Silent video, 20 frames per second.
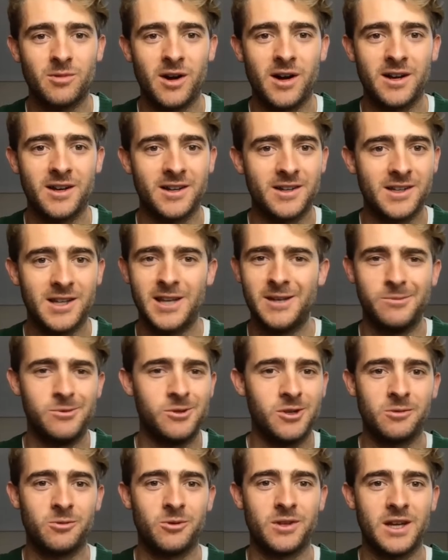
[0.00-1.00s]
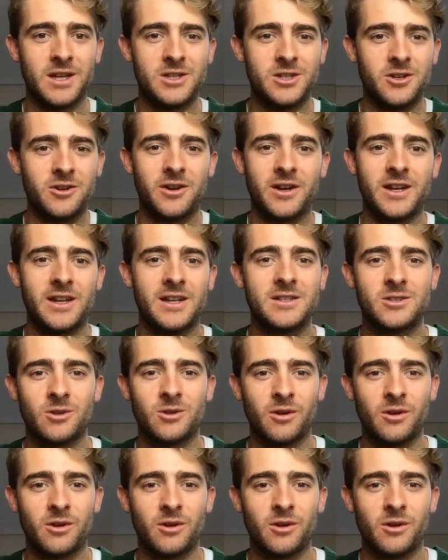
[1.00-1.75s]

work and keep doing what they're doing, and